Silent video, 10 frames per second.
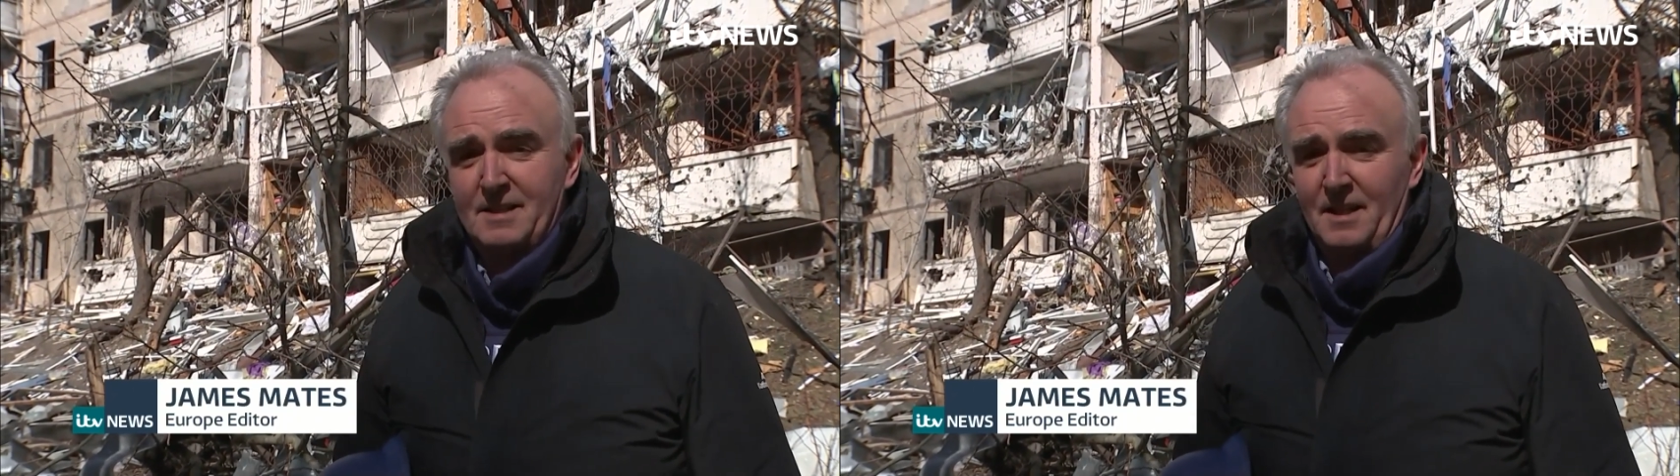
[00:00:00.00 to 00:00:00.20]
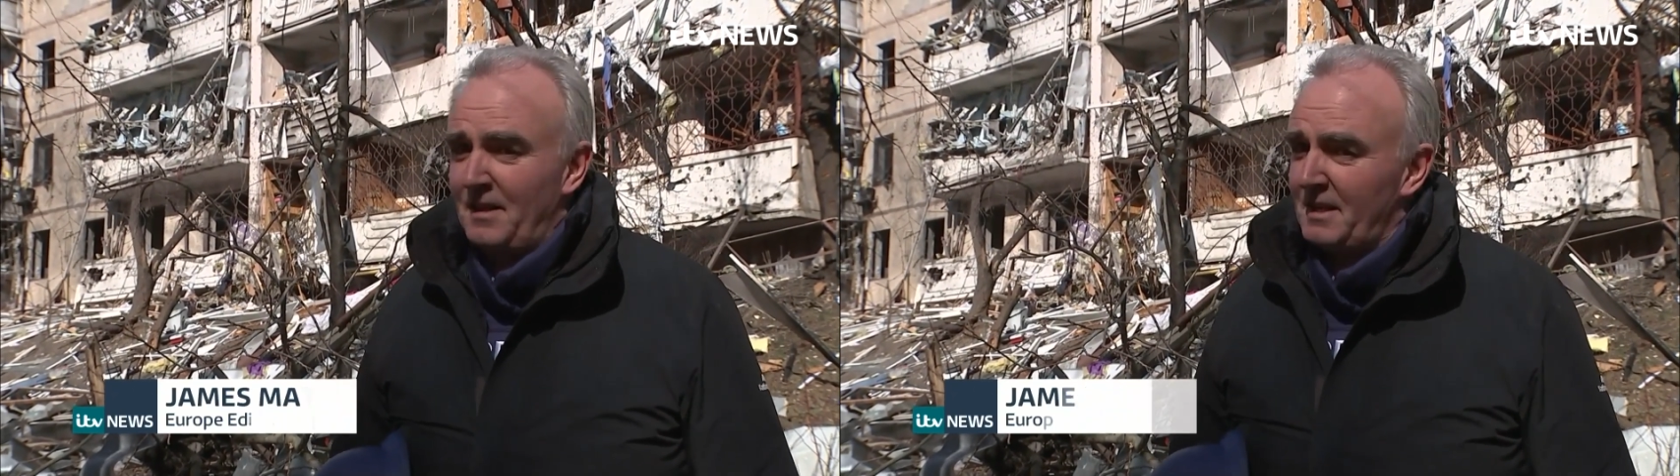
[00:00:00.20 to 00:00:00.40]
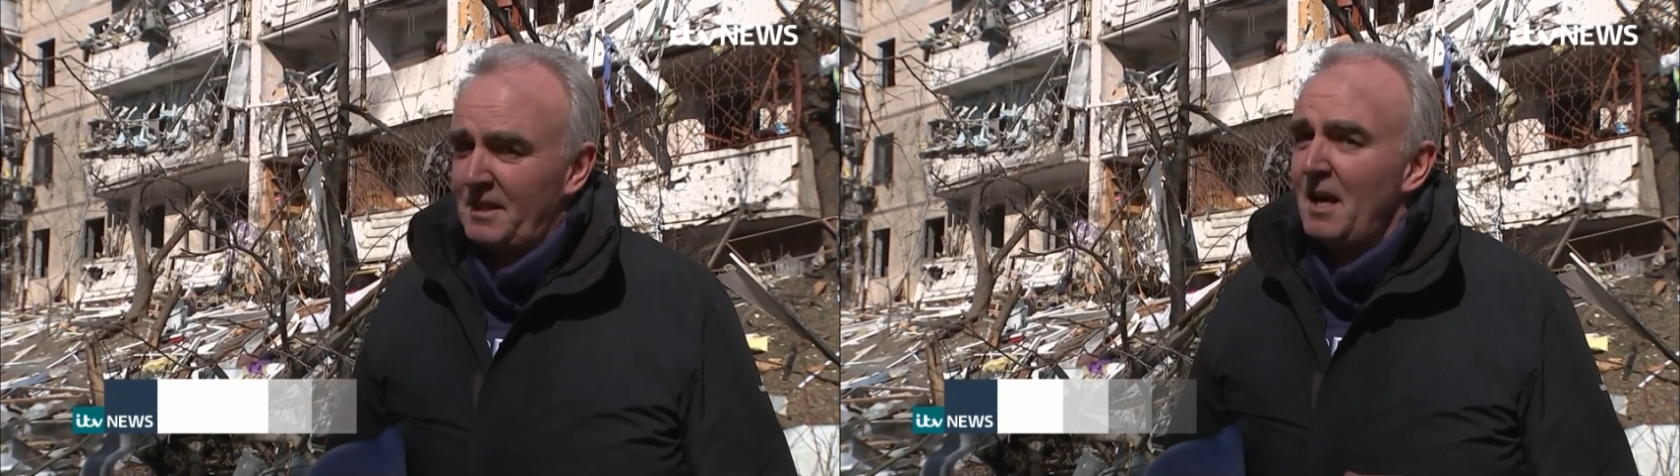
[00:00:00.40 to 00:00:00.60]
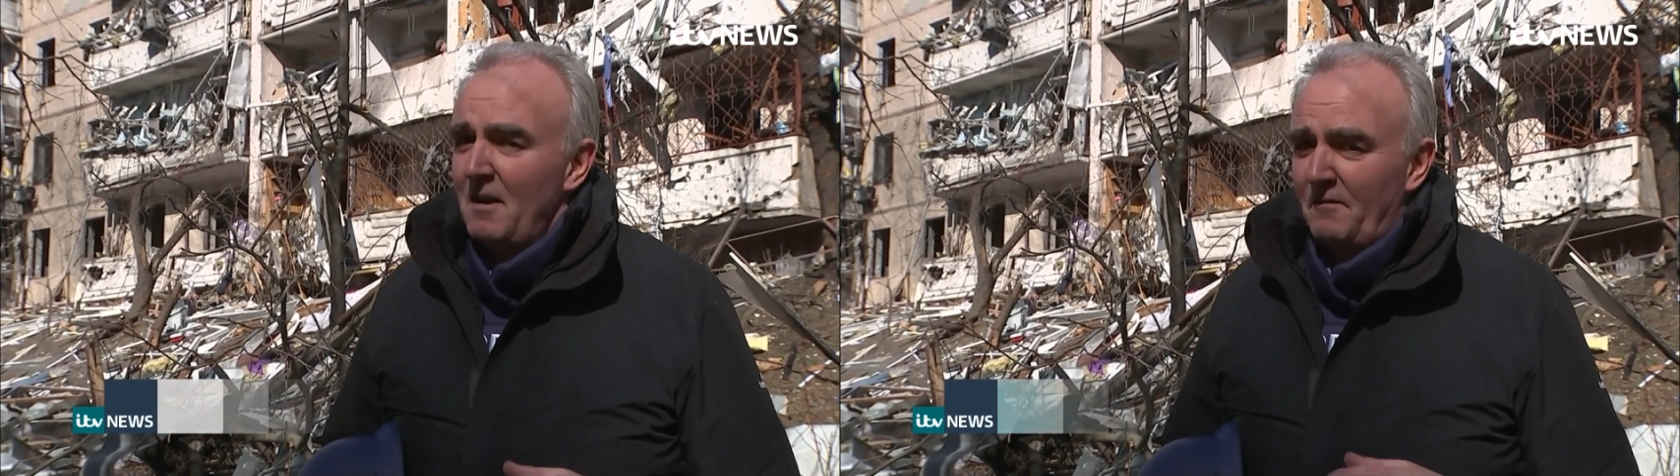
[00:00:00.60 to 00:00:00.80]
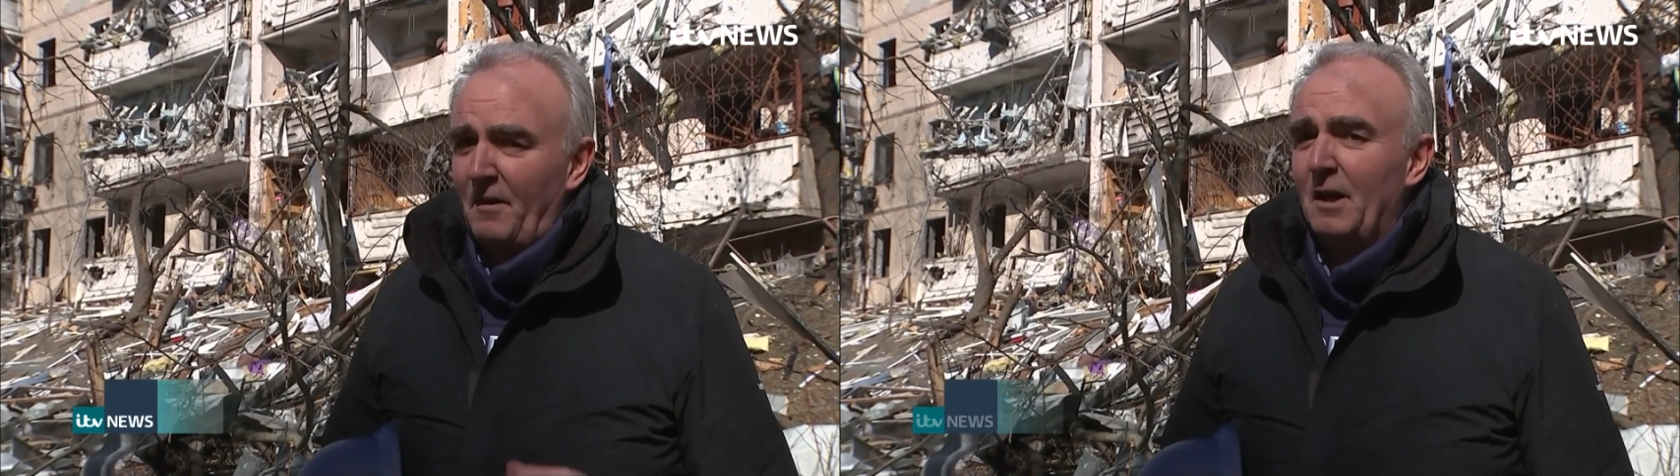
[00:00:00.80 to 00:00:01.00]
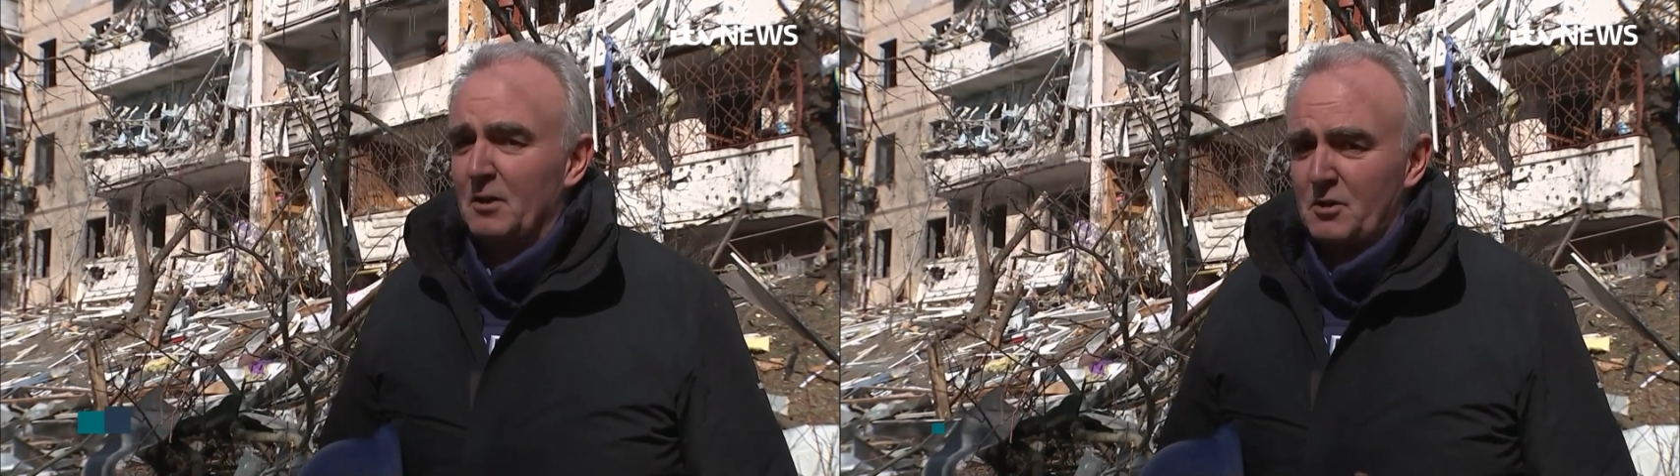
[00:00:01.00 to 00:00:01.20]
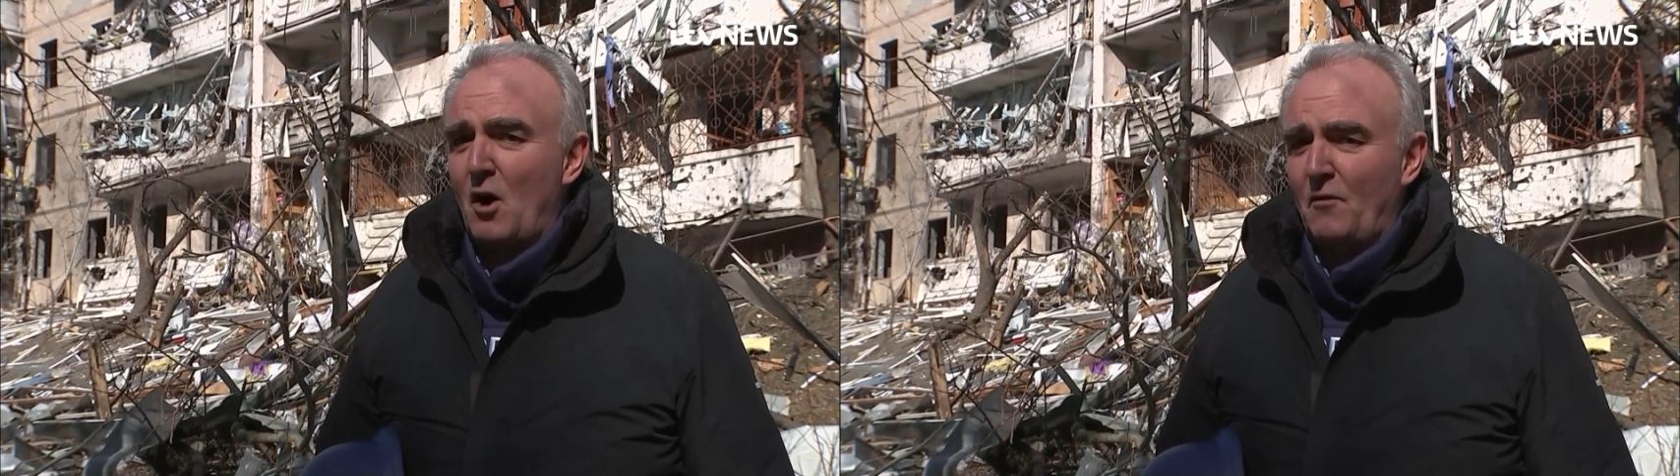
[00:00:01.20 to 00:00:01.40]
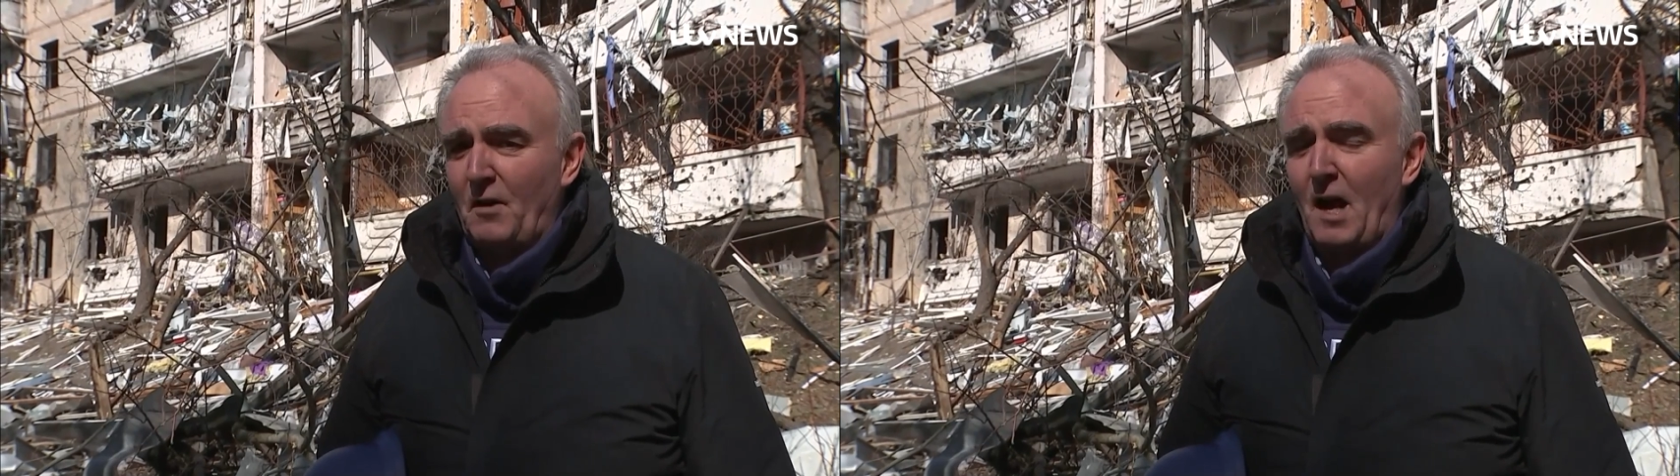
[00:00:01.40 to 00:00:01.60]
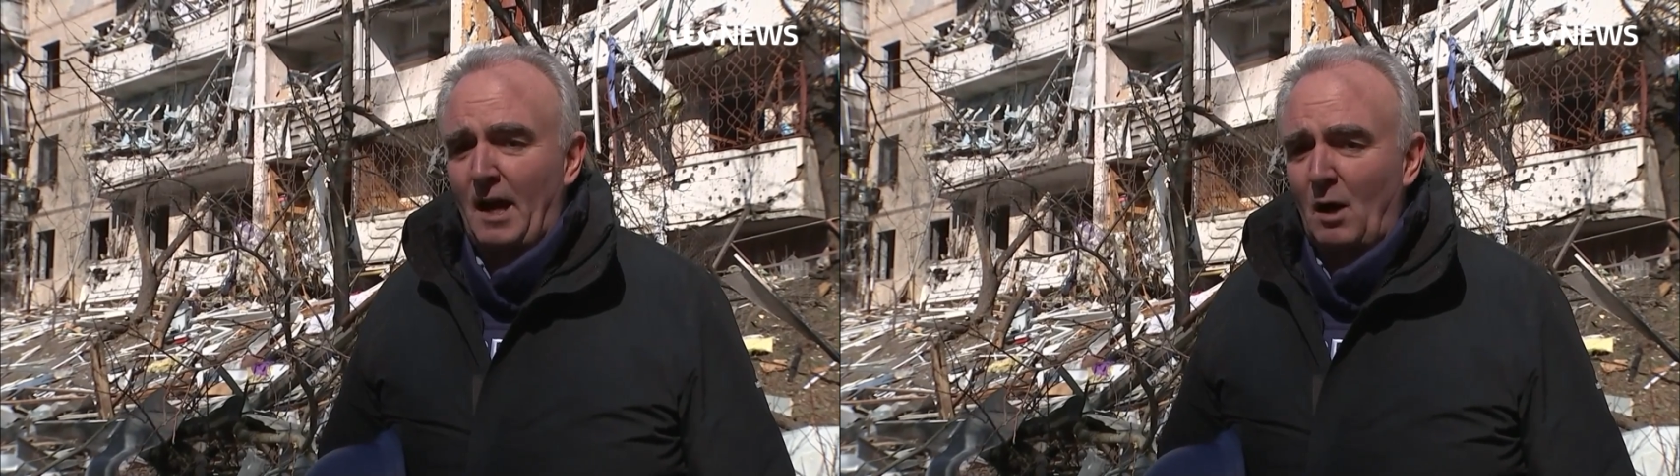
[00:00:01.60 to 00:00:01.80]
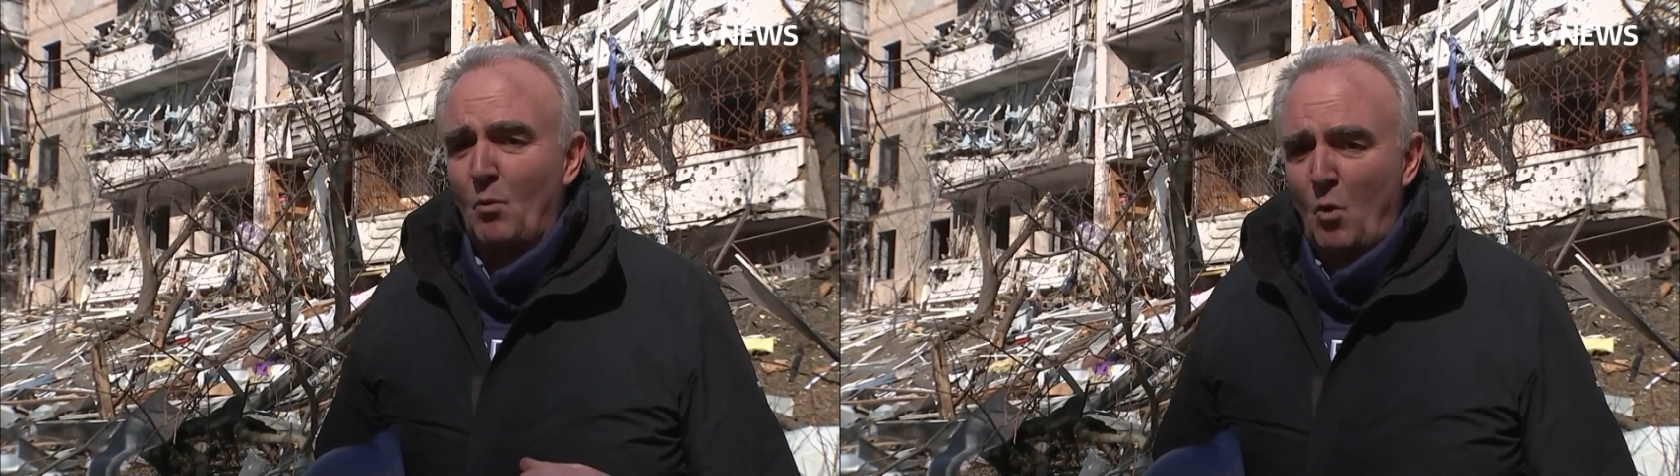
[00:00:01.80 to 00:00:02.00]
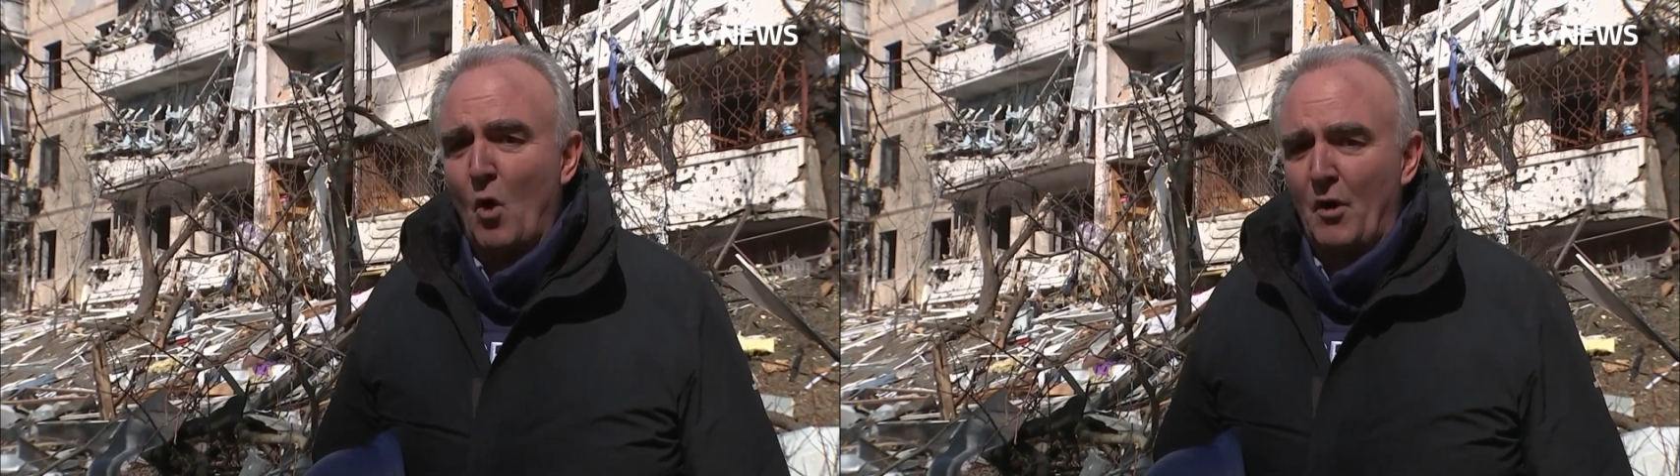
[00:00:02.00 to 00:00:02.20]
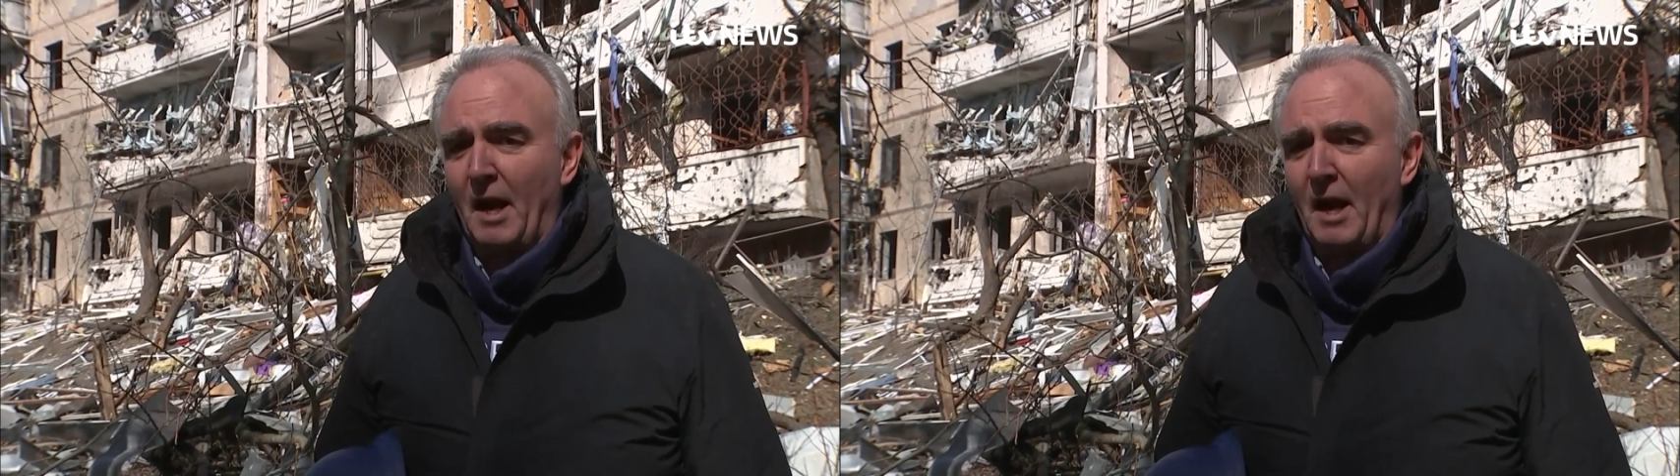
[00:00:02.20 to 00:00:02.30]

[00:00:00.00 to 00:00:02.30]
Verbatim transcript: This feels awfully like a warning